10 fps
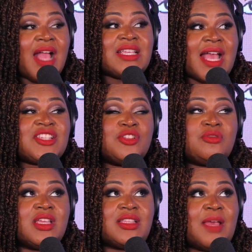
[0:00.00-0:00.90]
actually do
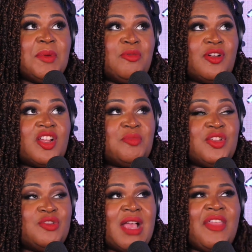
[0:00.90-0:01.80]
think that people are going to be.
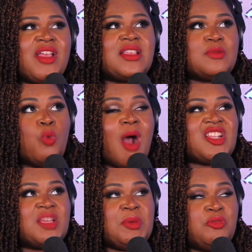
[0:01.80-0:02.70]
I think
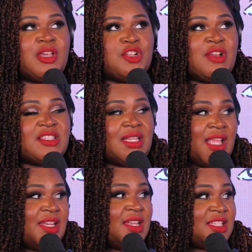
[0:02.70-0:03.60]
watching people get dressed in
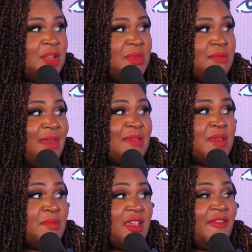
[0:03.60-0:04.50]
London is going to
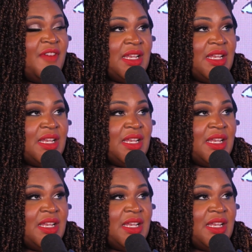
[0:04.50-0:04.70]
be a fun